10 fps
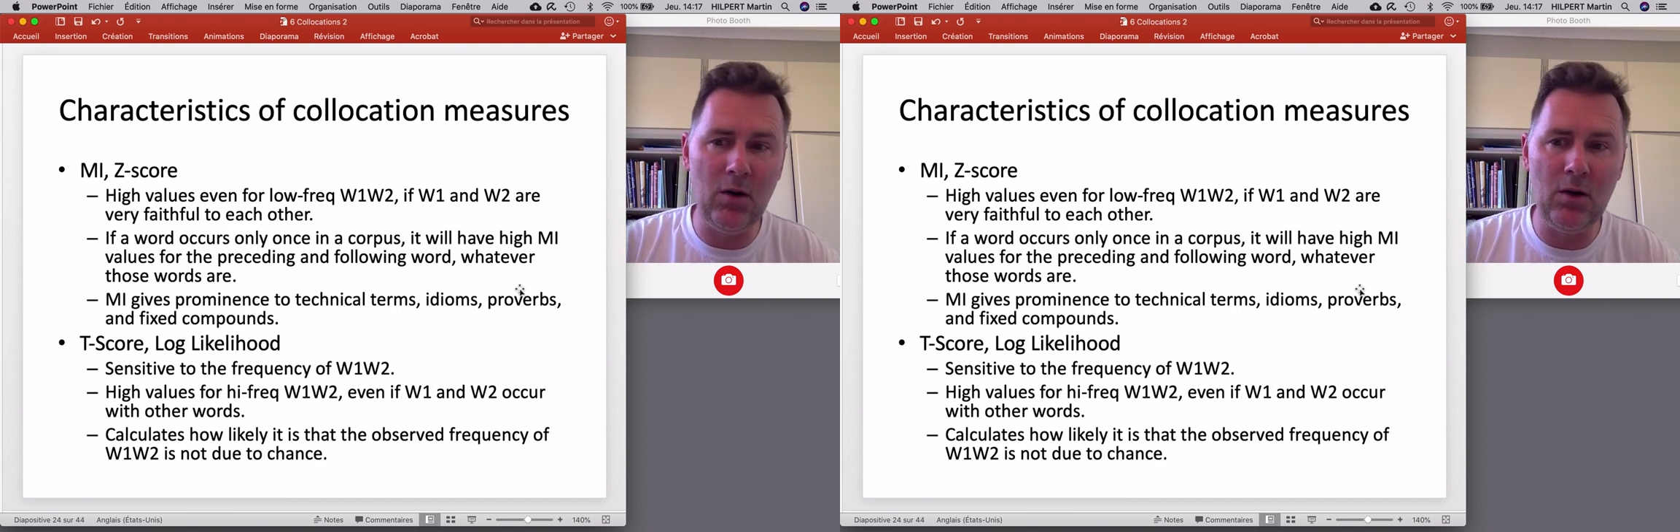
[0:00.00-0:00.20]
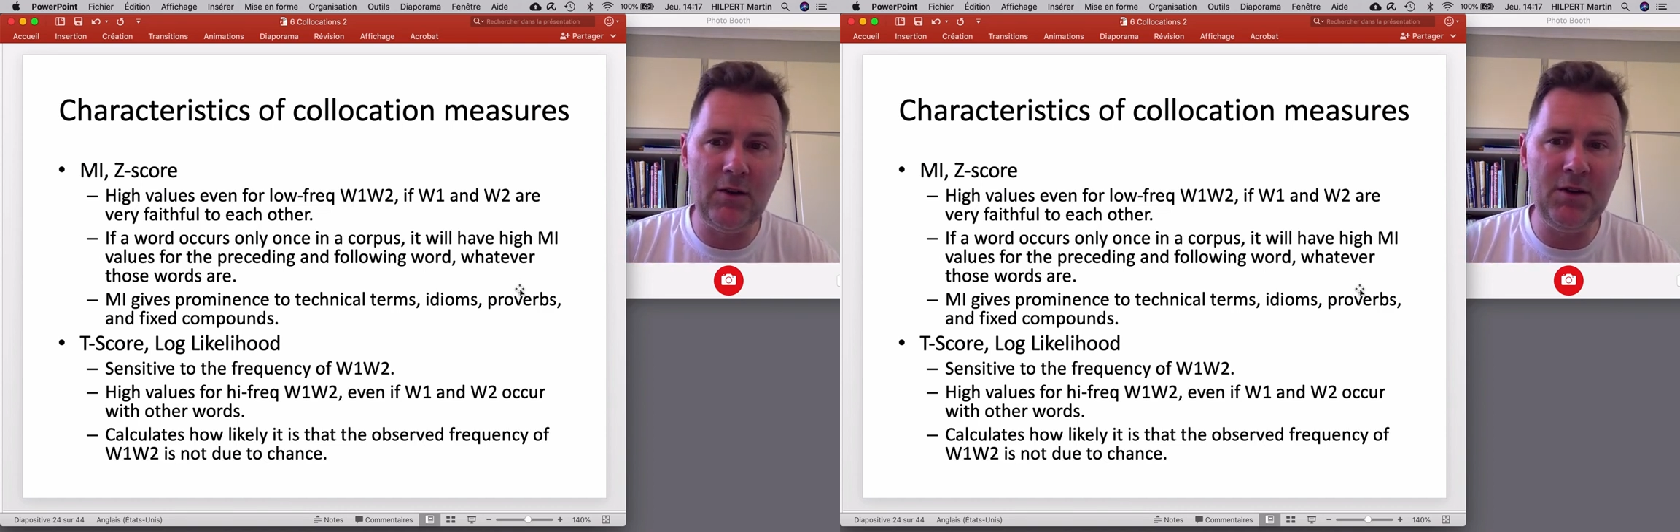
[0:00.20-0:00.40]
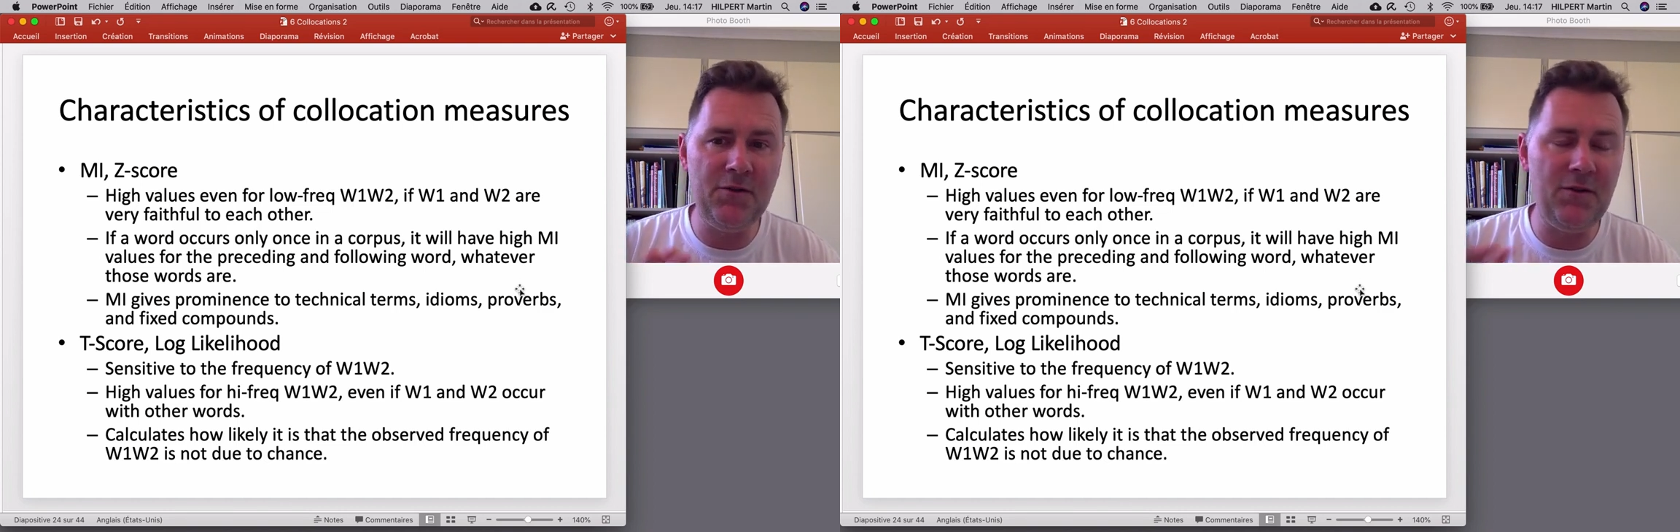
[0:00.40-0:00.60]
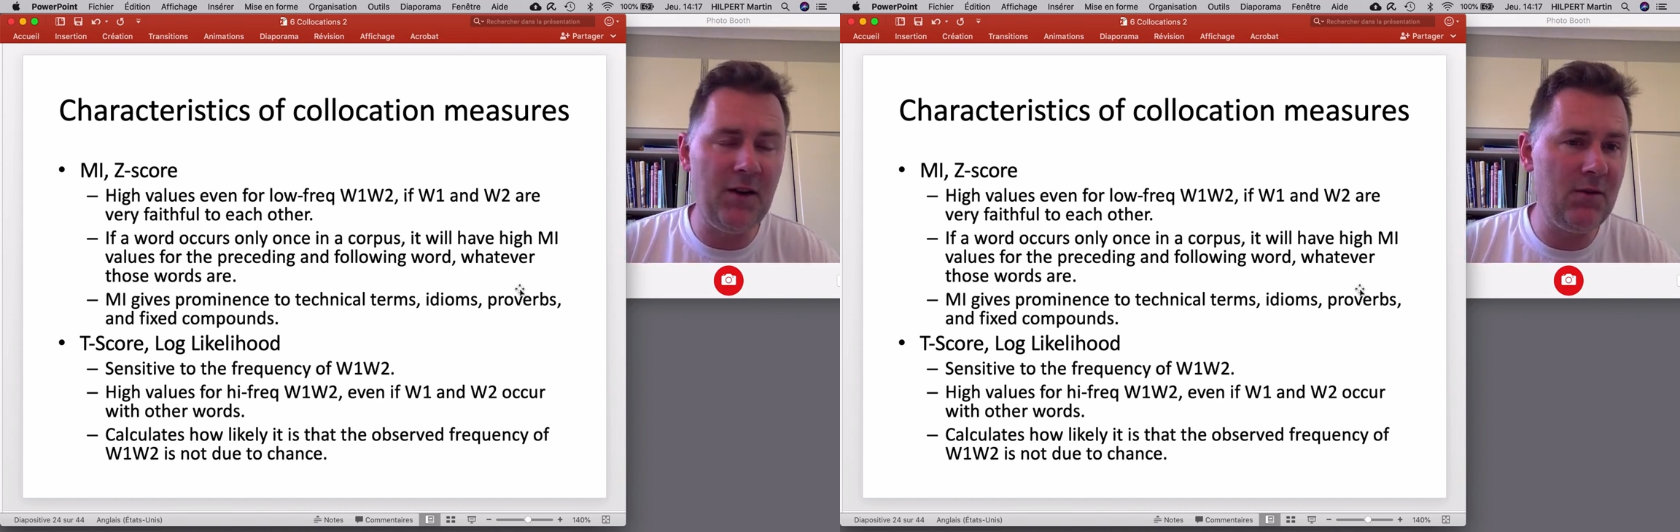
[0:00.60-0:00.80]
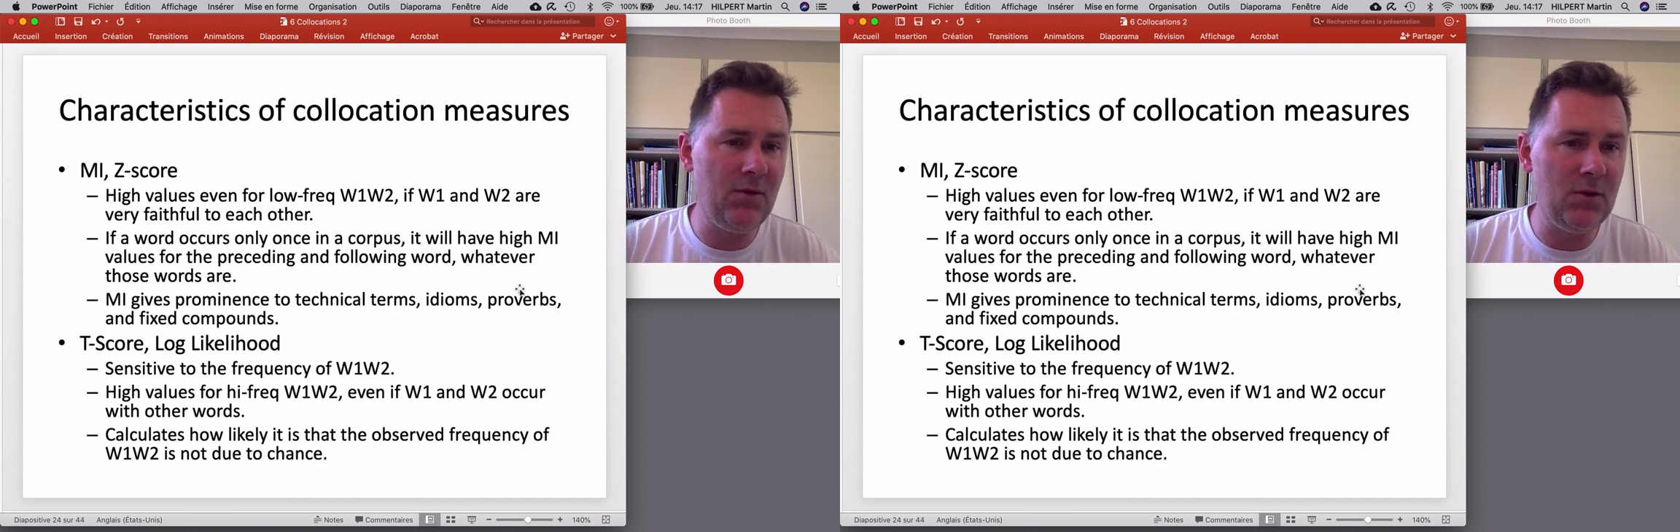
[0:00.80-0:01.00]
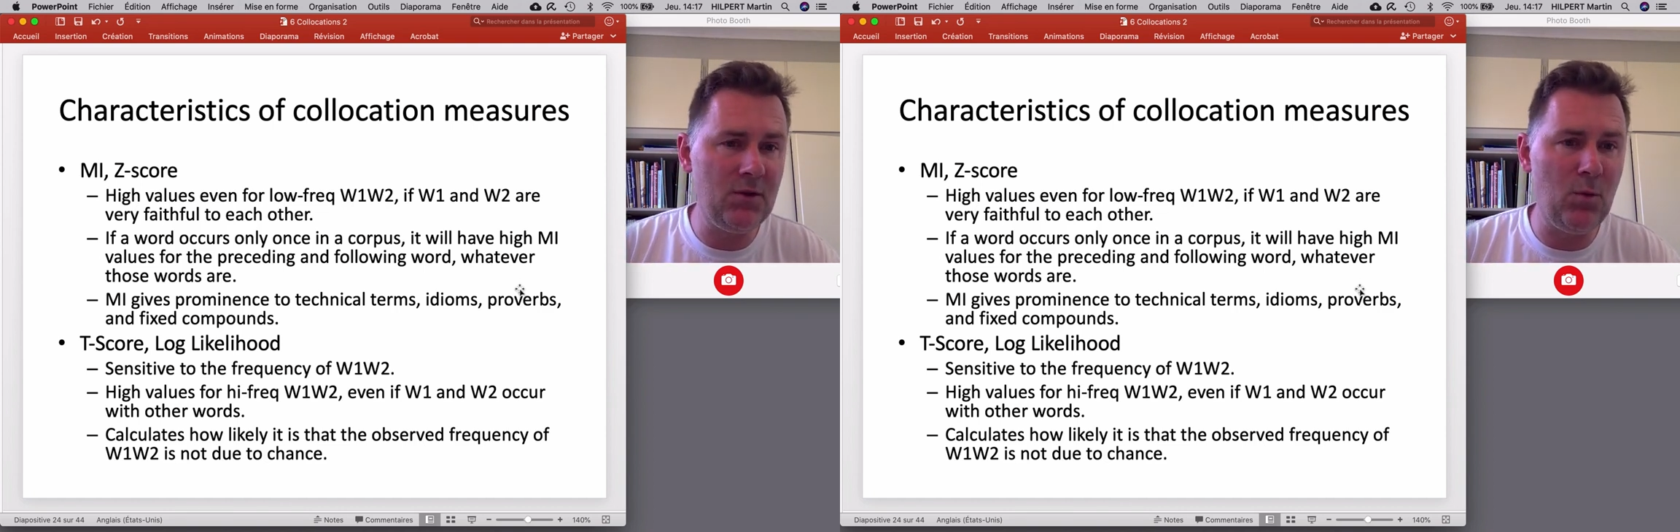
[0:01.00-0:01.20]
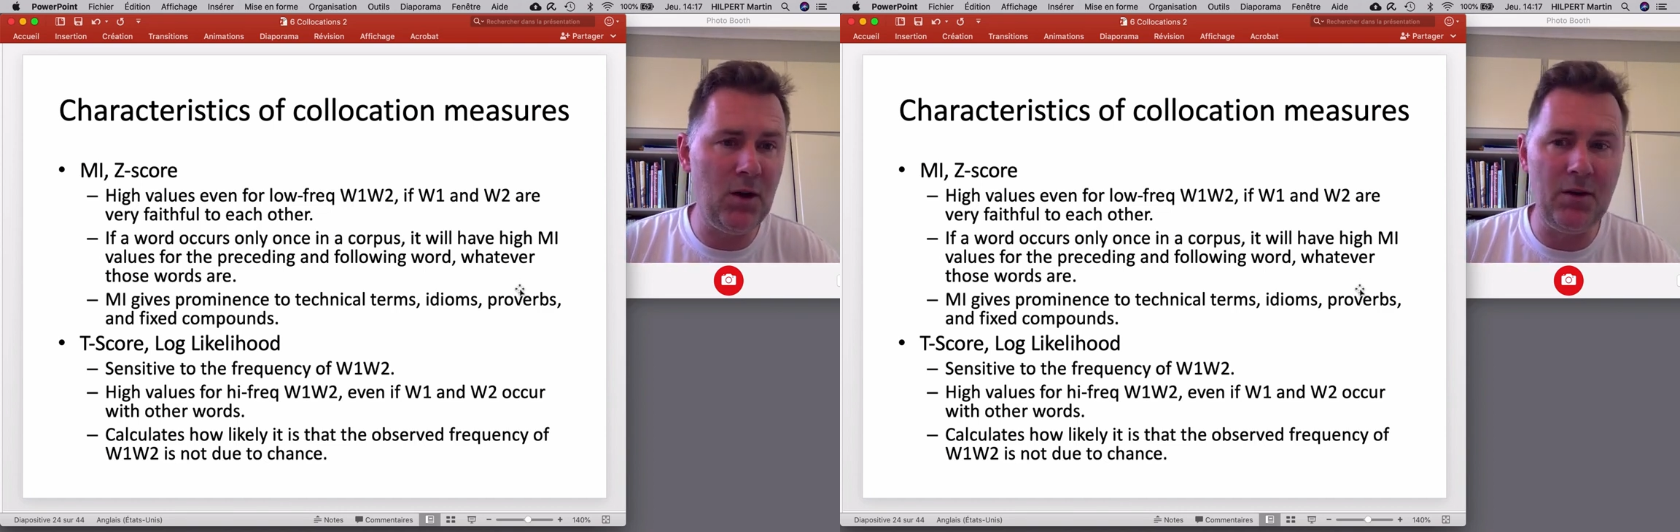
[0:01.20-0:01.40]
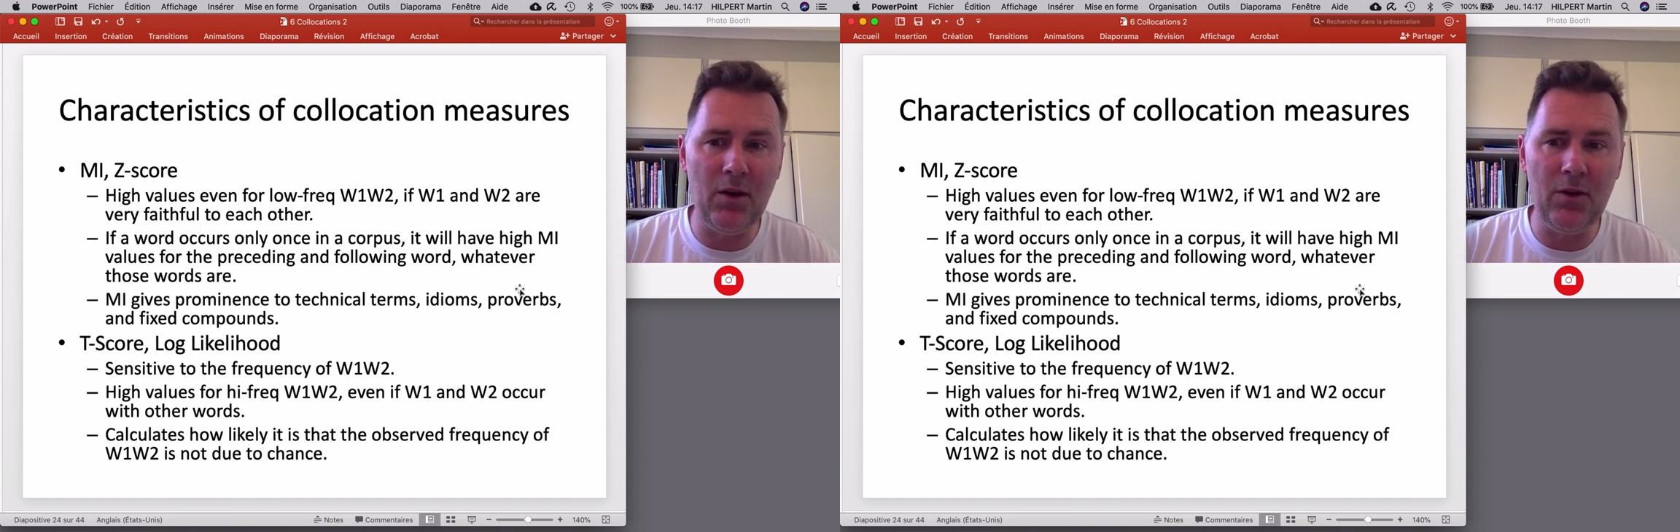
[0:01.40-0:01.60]
are very faithful to
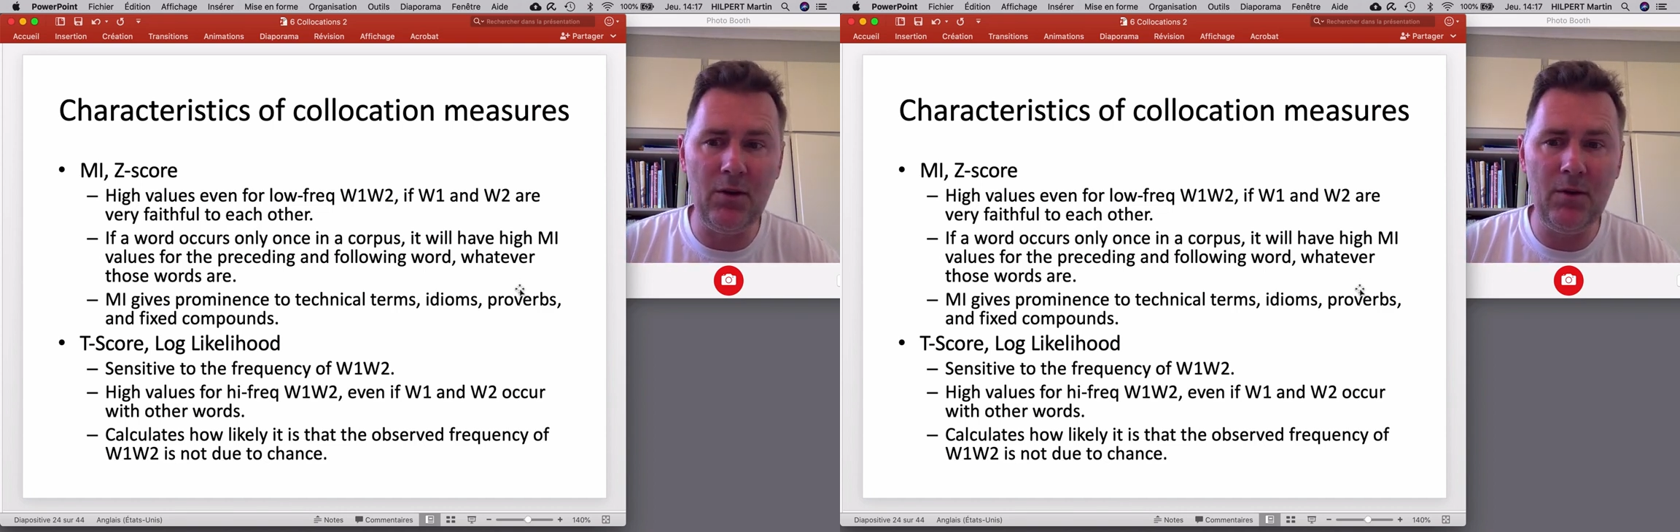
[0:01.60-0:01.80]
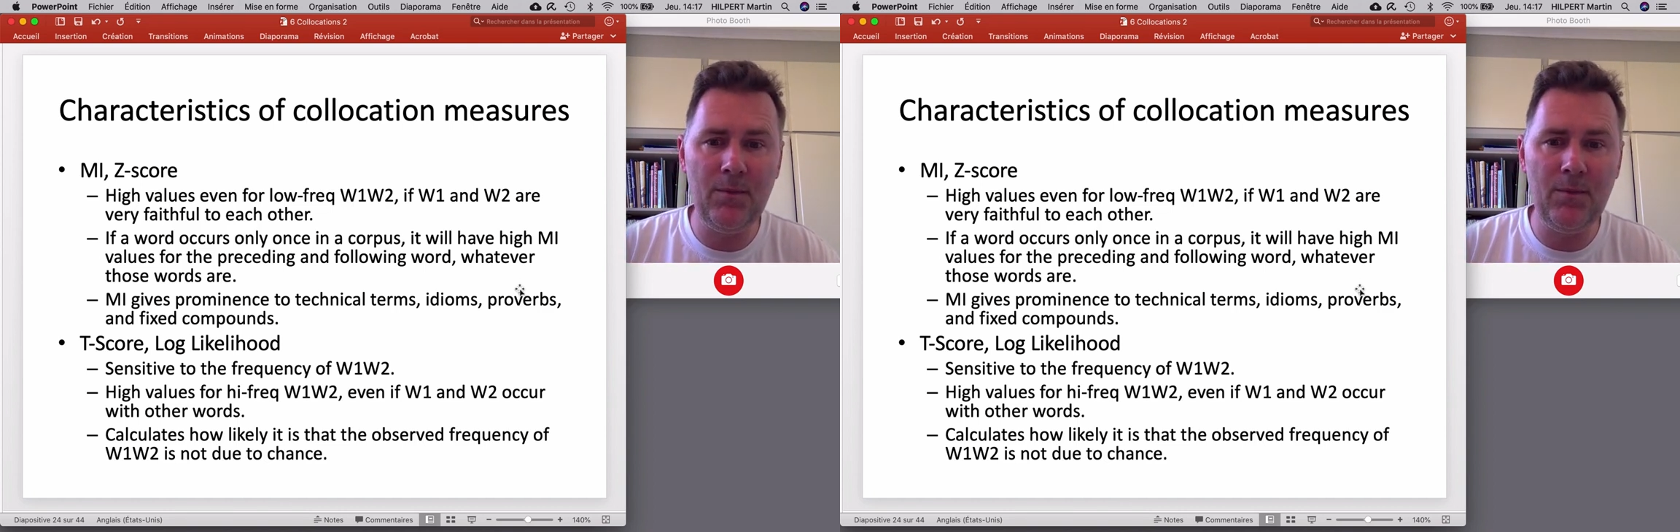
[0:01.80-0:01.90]
one another.